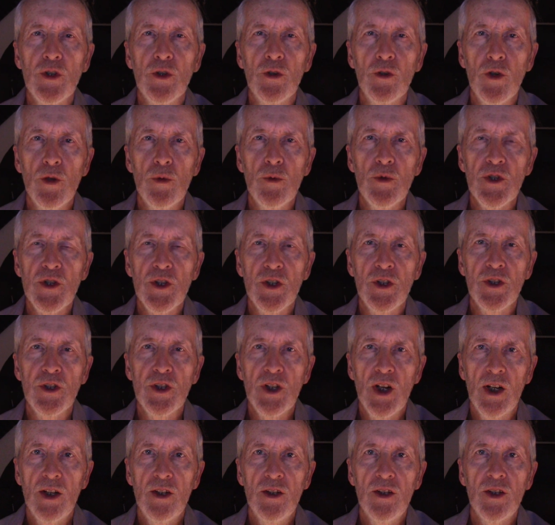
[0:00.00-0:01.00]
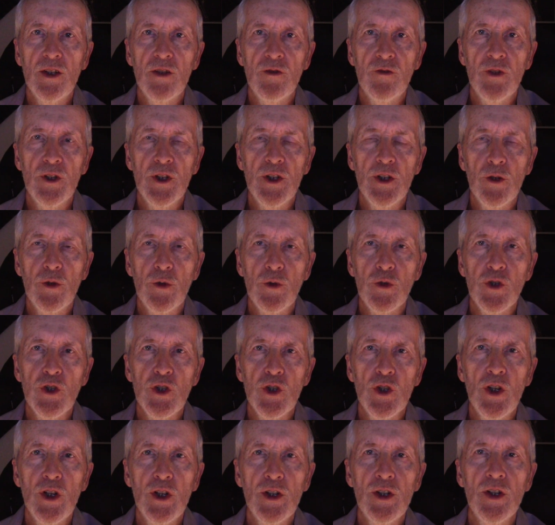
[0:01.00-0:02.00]
are almost entirely videos
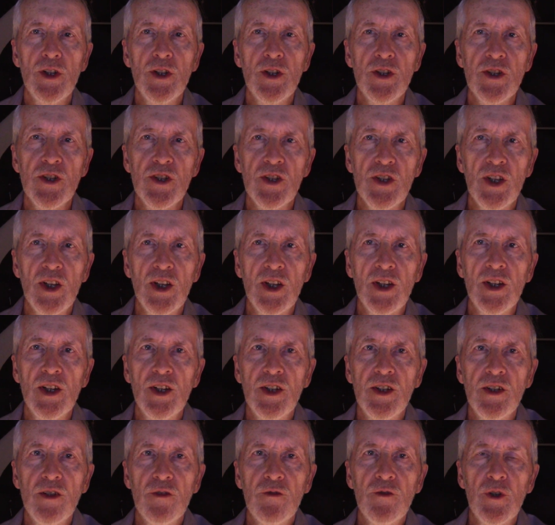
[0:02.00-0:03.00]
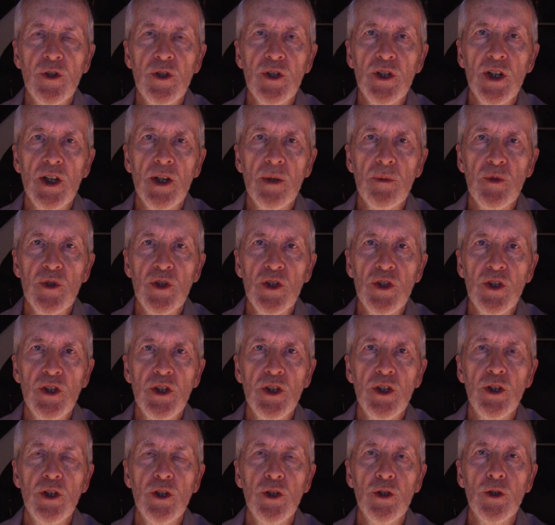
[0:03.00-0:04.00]
shot on site at different times of the
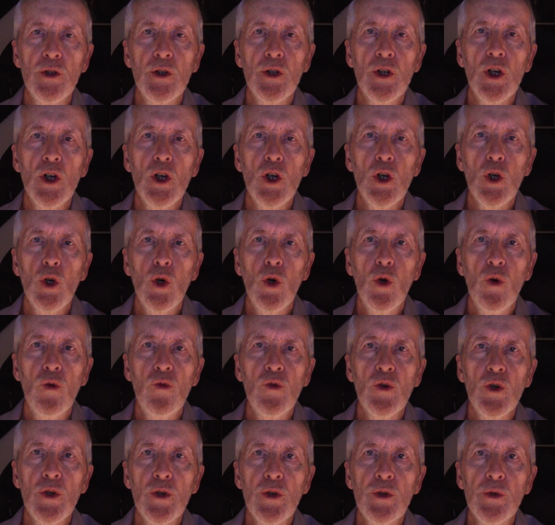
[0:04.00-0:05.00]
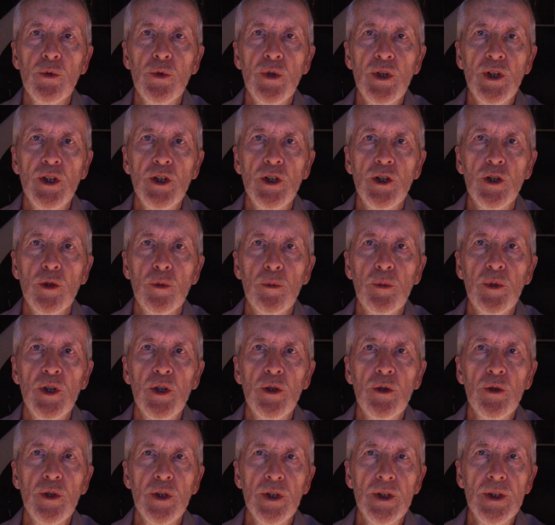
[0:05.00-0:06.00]
year over a 3-year
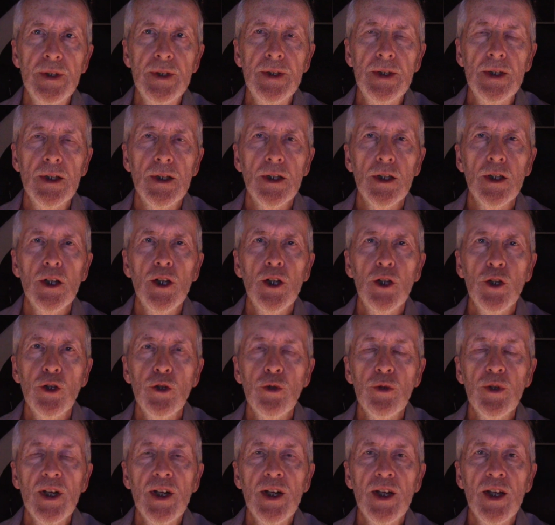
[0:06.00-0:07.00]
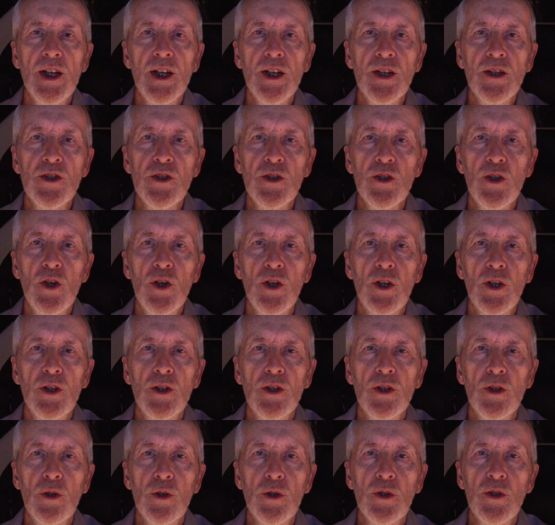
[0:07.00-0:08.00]
period. You get
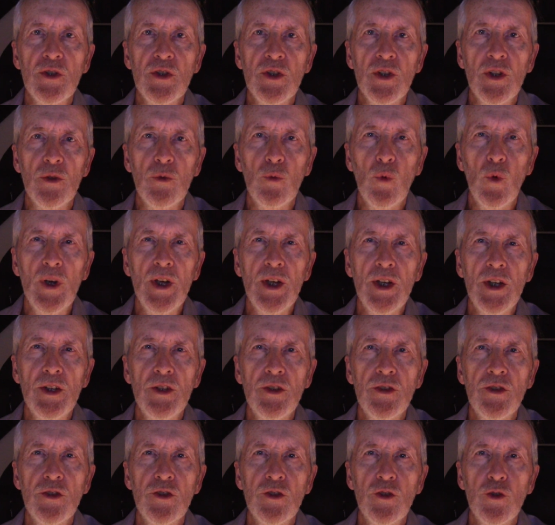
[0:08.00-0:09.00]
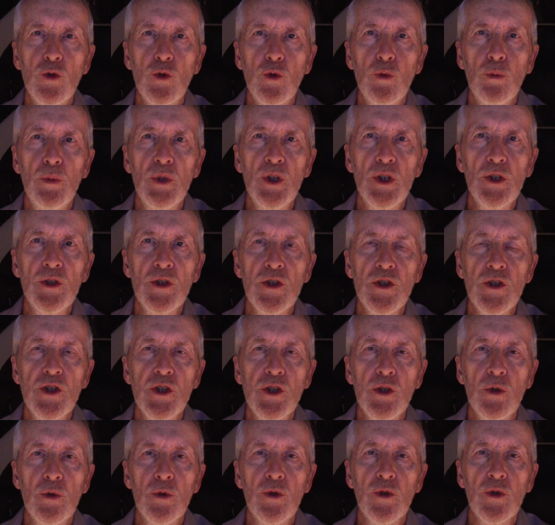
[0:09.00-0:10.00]
hands-on looks at ways to build this
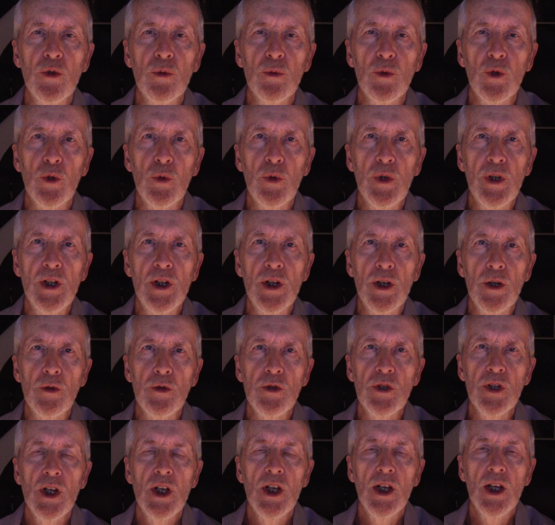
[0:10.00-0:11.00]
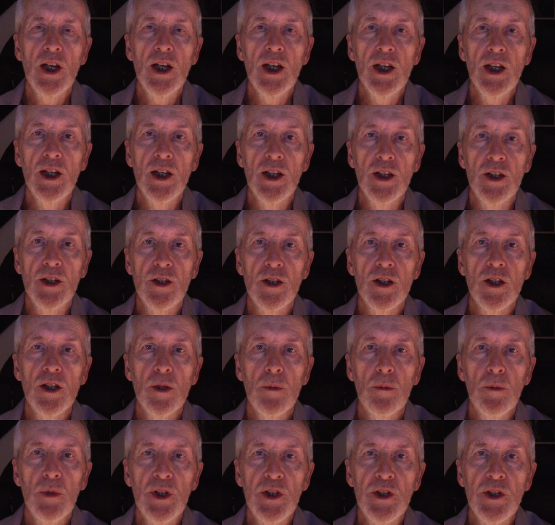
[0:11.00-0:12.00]
geothermal greenhouse and
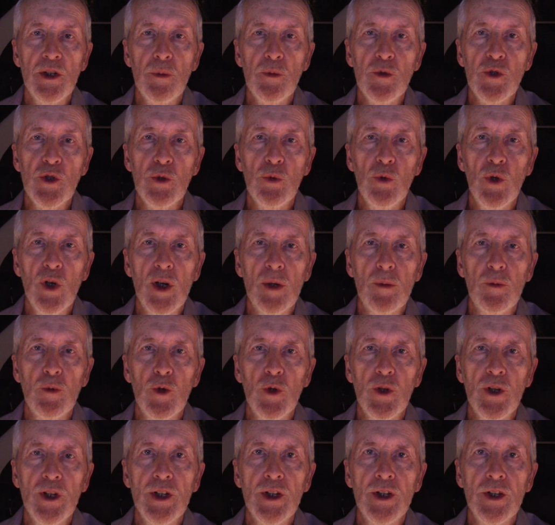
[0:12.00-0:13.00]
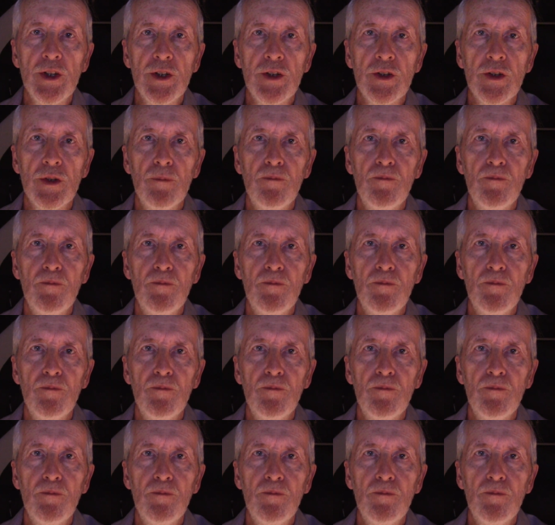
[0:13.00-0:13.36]
my tips to operate it.